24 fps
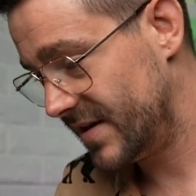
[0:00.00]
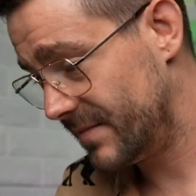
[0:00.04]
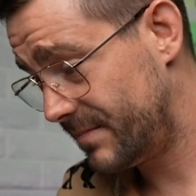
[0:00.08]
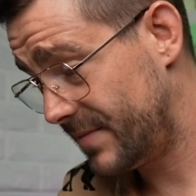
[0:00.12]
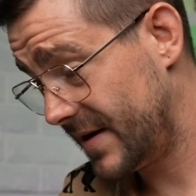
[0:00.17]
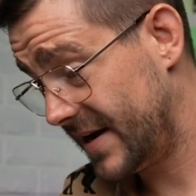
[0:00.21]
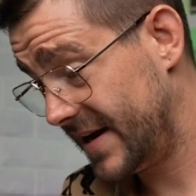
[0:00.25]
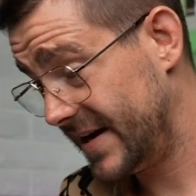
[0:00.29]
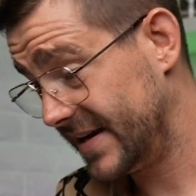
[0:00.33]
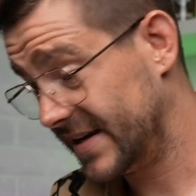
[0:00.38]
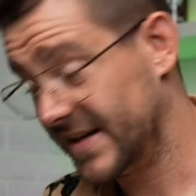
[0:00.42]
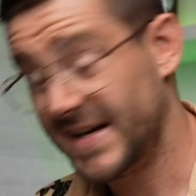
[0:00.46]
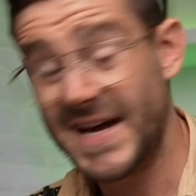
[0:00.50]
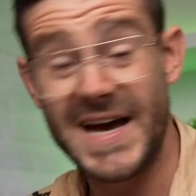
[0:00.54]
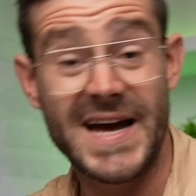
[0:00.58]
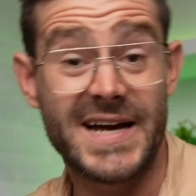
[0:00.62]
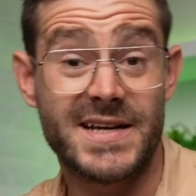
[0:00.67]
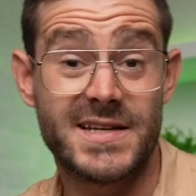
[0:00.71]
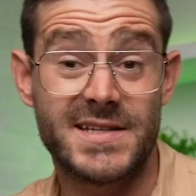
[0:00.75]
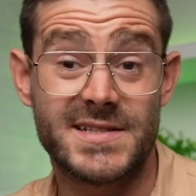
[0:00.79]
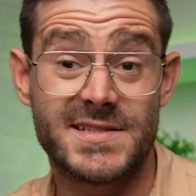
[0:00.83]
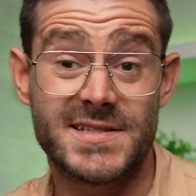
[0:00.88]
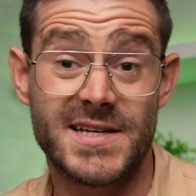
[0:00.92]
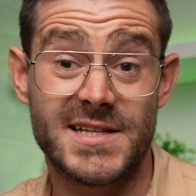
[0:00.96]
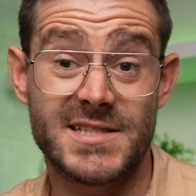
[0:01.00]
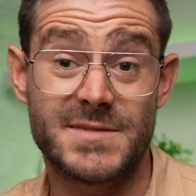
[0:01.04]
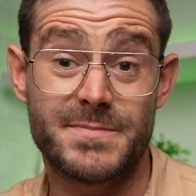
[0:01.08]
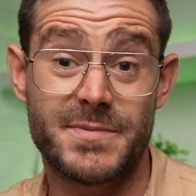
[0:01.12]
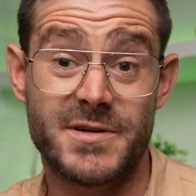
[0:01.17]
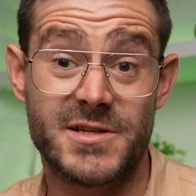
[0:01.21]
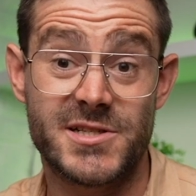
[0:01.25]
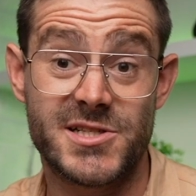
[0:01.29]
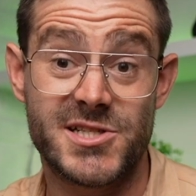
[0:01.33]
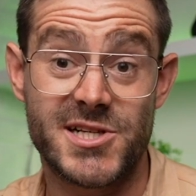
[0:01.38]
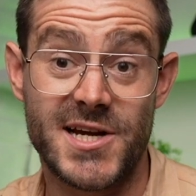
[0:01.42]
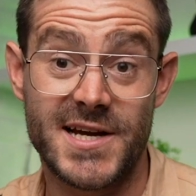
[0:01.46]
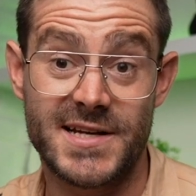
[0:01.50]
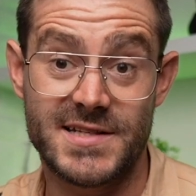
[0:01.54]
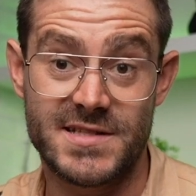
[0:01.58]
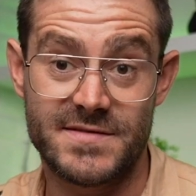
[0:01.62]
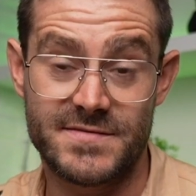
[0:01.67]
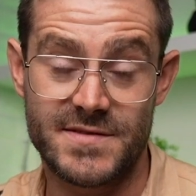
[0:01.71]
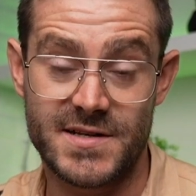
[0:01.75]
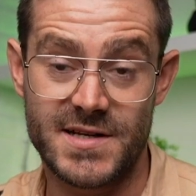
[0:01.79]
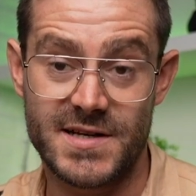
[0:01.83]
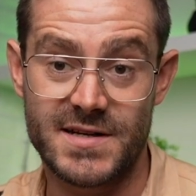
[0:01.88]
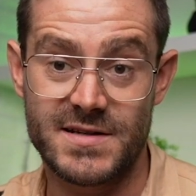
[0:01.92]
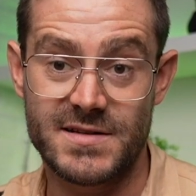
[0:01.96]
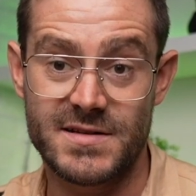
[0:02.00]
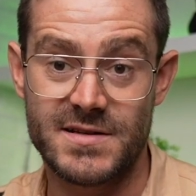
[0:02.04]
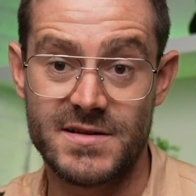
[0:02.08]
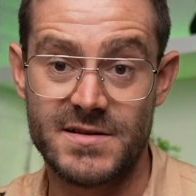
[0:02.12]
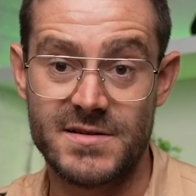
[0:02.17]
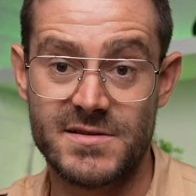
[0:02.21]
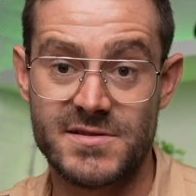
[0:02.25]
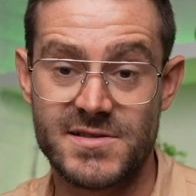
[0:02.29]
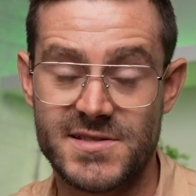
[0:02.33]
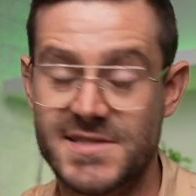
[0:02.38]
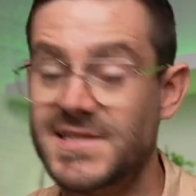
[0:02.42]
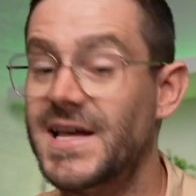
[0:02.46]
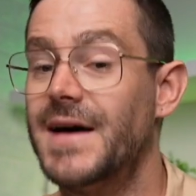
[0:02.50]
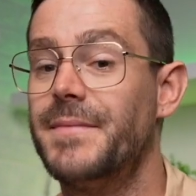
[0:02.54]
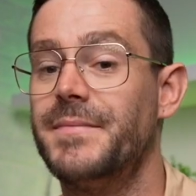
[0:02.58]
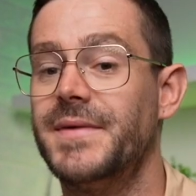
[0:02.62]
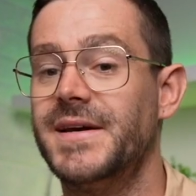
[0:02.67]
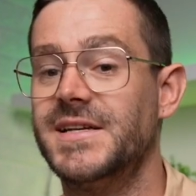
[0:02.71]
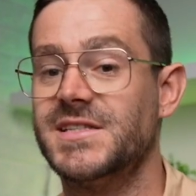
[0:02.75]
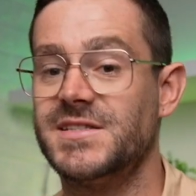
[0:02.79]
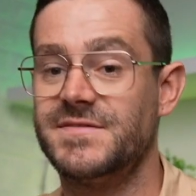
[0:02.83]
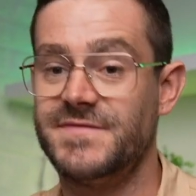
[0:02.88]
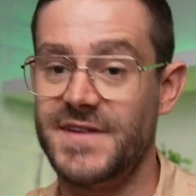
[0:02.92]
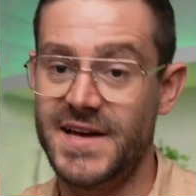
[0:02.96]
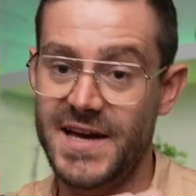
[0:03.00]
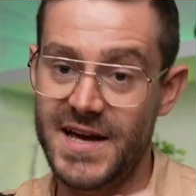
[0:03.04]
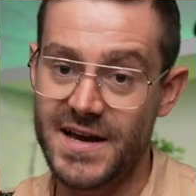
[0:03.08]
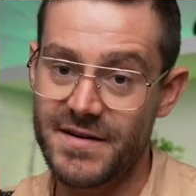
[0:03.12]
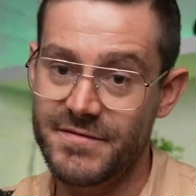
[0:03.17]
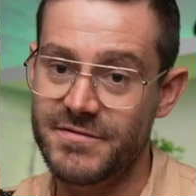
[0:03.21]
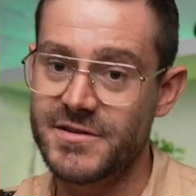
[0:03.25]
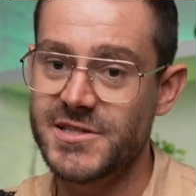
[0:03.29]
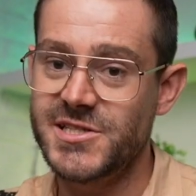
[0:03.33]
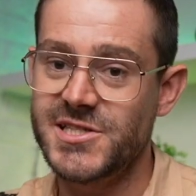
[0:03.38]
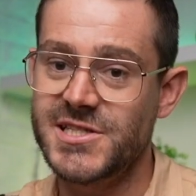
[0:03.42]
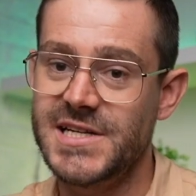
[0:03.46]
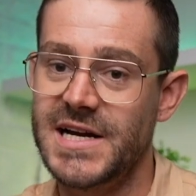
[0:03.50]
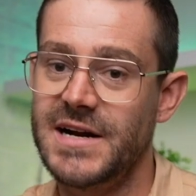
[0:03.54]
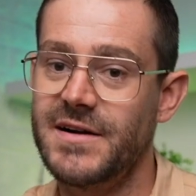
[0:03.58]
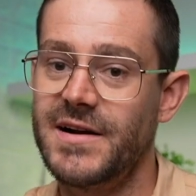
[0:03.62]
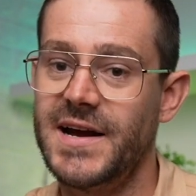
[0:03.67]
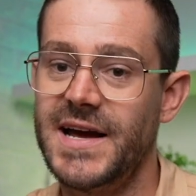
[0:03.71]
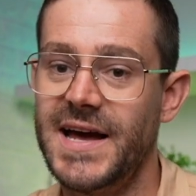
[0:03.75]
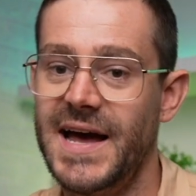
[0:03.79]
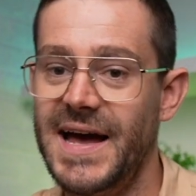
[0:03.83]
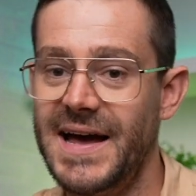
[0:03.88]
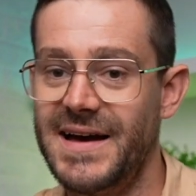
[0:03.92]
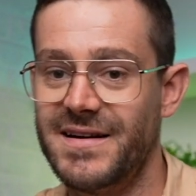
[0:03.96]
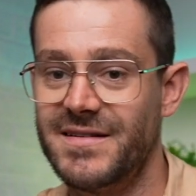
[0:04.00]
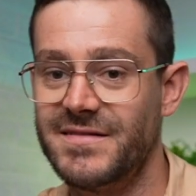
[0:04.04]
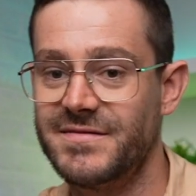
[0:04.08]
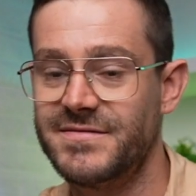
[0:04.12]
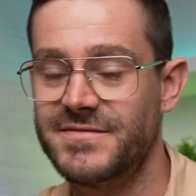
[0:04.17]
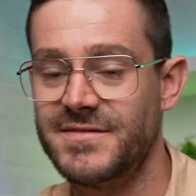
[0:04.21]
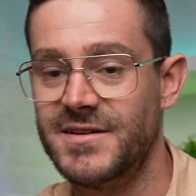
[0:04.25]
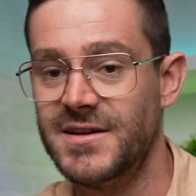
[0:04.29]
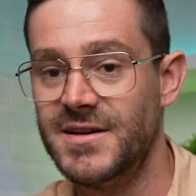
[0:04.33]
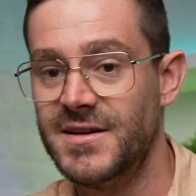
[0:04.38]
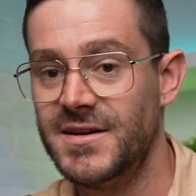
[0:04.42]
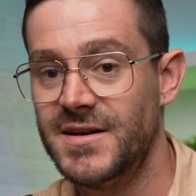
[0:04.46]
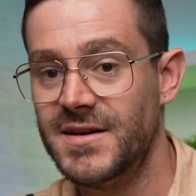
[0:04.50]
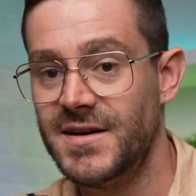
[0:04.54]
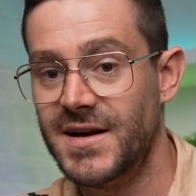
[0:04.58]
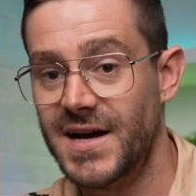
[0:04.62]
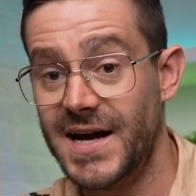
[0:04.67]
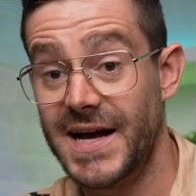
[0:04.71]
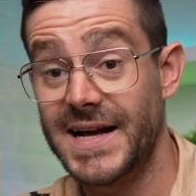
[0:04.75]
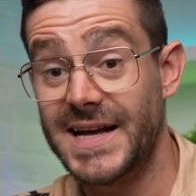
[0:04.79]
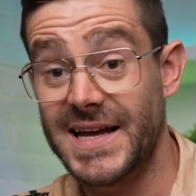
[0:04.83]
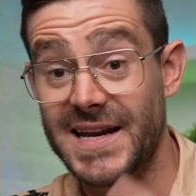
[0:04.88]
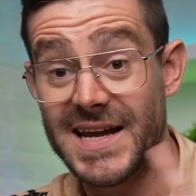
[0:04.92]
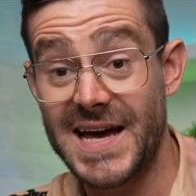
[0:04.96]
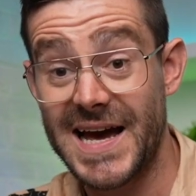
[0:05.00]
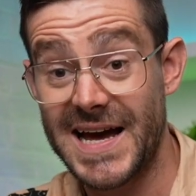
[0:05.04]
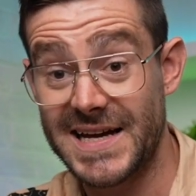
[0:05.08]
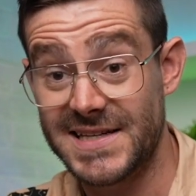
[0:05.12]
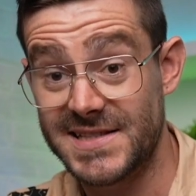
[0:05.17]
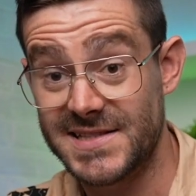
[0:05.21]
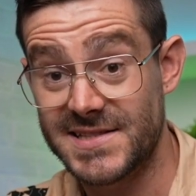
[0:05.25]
paying an 80 cents per share dividend. So that means for every share I have, I get 80